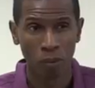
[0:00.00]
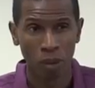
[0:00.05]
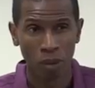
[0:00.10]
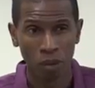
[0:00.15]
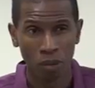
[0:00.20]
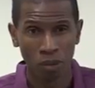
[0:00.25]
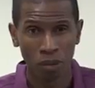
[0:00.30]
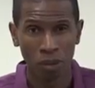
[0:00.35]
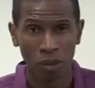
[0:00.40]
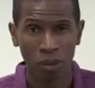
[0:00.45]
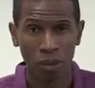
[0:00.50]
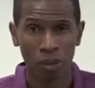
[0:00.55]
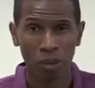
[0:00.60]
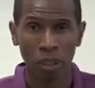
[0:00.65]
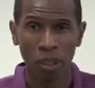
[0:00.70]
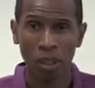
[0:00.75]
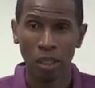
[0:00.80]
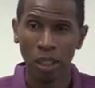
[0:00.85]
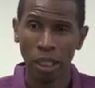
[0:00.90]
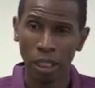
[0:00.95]
you see.
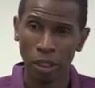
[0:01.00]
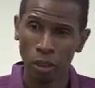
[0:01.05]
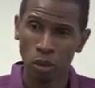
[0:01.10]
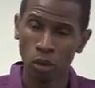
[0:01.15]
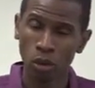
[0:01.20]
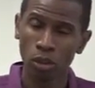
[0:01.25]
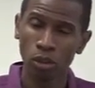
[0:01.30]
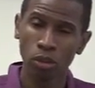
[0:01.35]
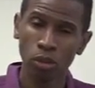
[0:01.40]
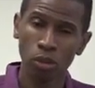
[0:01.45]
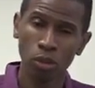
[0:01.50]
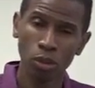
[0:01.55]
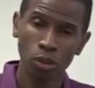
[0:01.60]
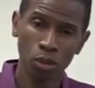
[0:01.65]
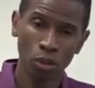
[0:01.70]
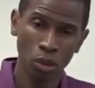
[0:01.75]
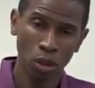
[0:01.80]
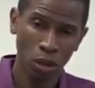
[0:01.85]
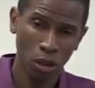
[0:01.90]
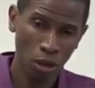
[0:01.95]
And
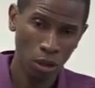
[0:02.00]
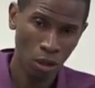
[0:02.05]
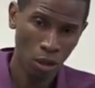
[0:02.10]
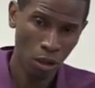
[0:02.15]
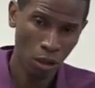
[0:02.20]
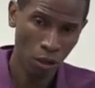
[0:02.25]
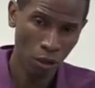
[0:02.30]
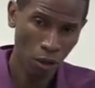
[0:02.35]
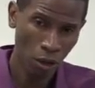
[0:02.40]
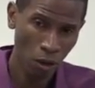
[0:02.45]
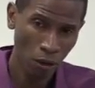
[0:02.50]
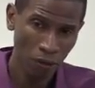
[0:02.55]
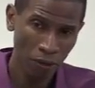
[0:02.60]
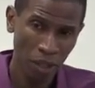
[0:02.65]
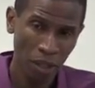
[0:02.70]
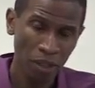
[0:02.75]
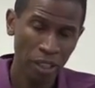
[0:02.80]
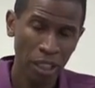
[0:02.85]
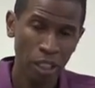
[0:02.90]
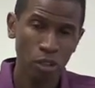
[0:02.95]
crystals are
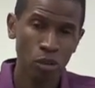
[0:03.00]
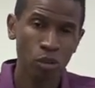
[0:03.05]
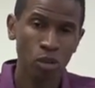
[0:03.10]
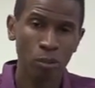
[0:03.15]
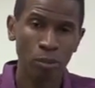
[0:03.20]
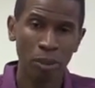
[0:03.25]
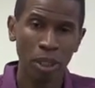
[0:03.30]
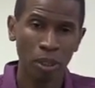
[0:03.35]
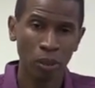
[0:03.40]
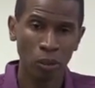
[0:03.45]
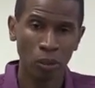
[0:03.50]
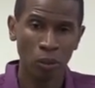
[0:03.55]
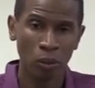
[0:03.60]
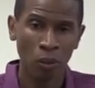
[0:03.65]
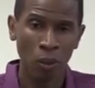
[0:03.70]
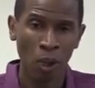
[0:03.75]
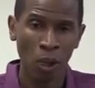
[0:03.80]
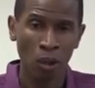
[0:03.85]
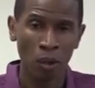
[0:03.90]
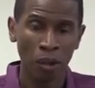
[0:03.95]
very
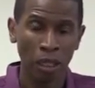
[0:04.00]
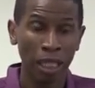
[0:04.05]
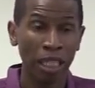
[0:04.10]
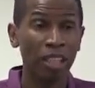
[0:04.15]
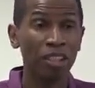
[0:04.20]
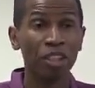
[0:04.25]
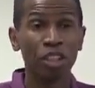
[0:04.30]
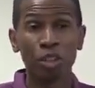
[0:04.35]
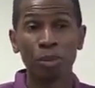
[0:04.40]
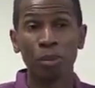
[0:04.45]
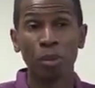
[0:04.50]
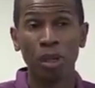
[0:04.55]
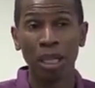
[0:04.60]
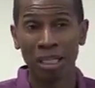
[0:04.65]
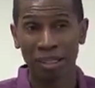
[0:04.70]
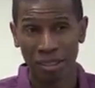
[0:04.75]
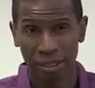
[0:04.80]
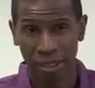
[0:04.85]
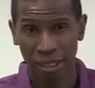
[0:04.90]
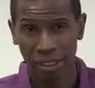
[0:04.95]
instrumental in this
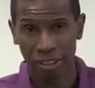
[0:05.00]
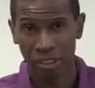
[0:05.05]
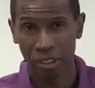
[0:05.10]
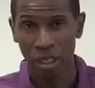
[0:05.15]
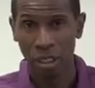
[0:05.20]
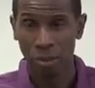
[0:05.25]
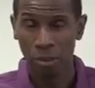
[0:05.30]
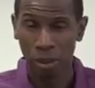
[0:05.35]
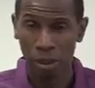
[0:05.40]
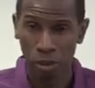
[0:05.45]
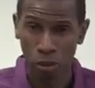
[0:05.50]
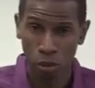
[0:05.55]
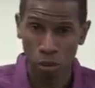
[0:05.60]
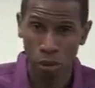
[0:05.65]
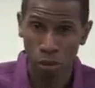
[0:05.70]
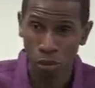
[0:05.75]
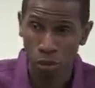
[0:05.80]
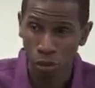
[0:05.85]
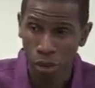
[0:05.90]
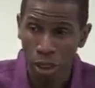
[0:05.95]
process because
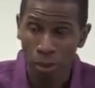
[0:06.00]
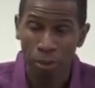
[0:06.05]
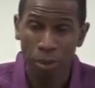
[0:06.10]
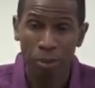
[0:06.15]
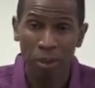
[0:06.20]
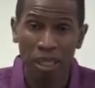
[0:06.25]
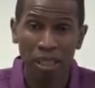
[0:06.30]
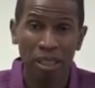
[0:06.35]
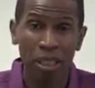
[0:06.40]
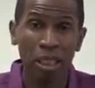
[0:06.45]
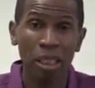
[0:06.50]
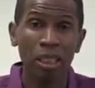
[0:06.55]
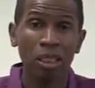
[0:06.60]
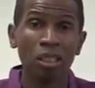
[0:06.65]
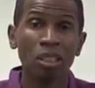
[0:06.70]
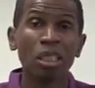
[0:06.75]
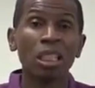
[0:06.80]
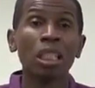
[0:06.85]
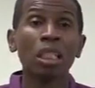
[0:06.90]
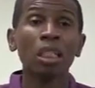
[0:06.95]
crystals help to make
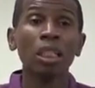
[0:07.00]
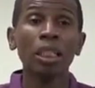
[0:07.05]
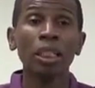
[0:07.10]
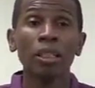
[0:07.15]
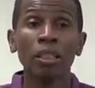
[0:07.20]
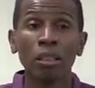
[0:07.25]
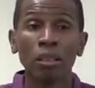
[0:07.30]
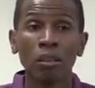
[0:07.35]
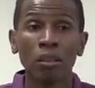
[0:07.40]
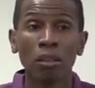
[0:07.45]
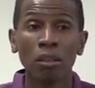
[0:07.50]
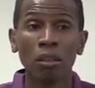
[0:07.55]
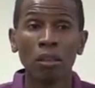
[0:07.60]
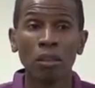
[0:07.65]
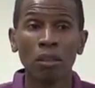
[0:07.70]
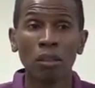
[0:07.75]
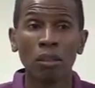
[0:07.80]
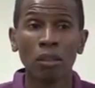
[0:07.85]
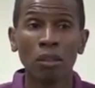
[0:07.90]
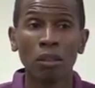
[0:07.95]
things clear,
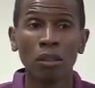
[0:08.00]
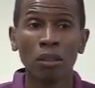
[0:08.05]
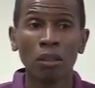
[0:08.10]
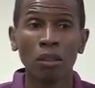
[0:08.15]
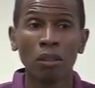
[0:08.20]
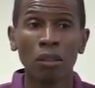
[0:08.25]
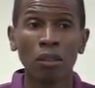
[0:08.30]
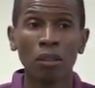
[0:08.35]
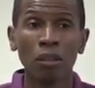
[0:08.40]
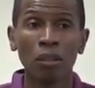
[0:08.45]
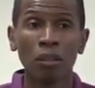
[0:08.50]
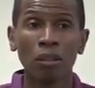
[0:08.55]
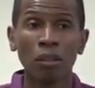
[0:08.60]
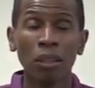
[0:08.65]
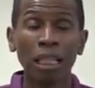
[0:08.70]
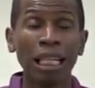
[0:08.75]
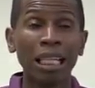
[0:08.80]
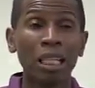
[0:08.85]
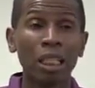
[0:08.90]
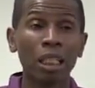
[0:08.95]

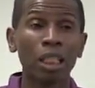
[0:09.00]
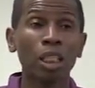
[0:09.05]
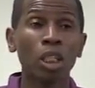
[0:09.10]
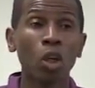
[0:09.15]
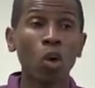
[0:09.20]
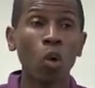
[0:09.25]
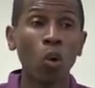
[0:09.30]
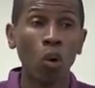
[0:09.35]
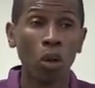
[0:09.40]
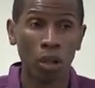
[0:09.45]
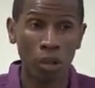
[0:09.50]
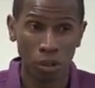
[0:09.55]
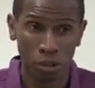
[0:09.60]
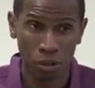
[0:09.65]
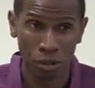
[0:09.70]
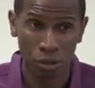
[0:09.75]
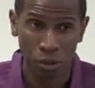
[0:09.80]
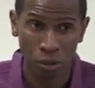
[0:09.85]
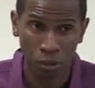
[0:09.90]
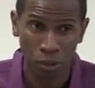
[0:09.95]
like clear
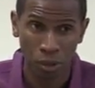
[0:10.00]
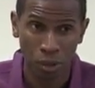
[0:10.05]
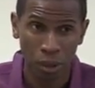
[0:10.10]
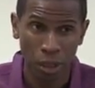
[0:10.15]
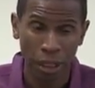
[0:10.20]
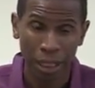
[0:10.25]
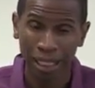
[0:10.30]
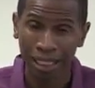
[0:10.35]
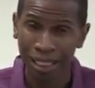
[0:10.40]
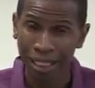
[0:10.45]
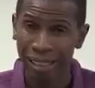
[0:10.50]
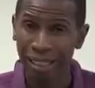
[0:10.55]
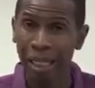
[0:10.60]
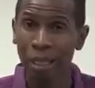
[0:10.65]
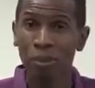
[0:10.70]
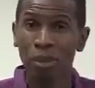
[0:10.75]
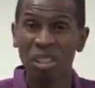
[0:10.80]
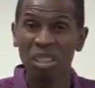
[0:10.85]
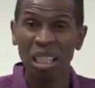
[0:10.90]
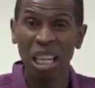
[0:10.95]
quartz.
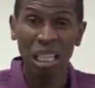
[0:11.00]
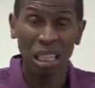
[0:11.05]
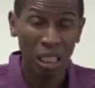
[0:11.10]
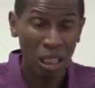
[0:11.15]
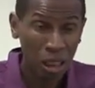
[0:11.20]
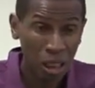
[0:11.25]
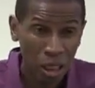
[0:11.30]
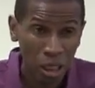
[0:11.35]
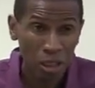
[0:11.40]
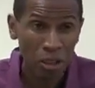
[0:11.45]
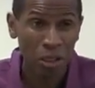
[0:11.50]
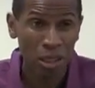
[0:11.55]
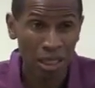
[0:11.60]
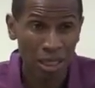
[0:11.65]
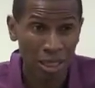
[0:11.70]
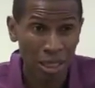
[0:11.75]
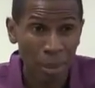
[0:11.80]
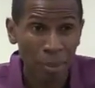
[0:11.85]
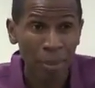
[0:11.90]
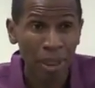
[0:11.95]
Anytime you're not clear on
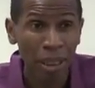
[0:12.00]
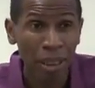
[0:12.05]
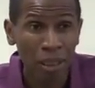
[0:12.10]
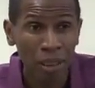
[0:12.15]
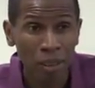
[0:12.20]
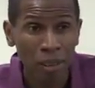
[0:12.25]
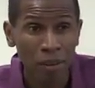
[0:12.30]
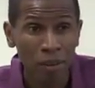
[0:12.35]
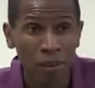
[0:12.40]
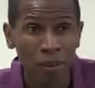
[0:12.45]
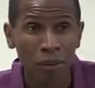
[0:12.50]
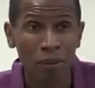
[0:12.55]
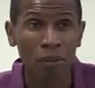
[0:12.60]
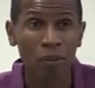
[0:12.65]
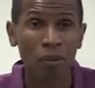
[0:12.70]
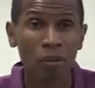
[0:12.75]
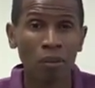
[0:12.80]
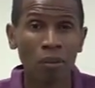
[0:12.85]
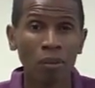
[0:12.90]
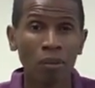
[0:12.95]
something,
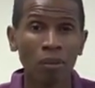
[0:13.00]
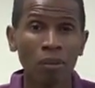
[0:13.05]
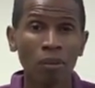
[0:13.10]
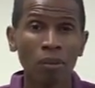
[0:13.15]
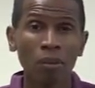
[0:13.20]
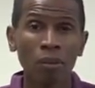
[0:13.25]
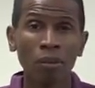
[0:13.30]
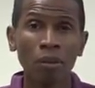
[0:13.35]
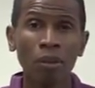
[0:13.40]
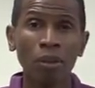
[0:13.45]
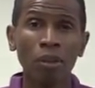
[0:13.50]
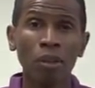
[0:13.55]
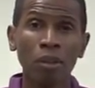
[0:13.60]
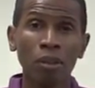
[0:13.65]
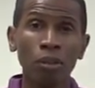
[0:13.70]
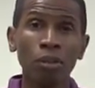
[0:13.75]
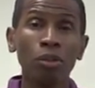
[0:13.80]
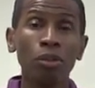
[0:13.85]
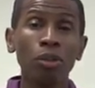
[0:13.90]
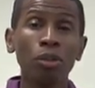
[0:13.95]

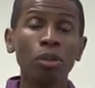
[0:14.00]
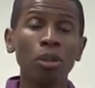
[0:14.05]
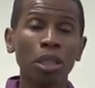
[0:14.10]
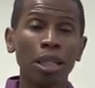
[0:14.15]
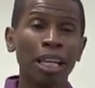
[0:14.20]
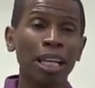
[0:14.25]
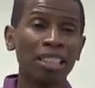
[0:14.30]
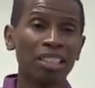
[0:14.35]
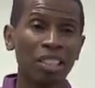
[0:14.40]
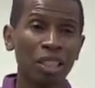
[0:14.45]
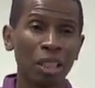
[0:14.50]
you utilize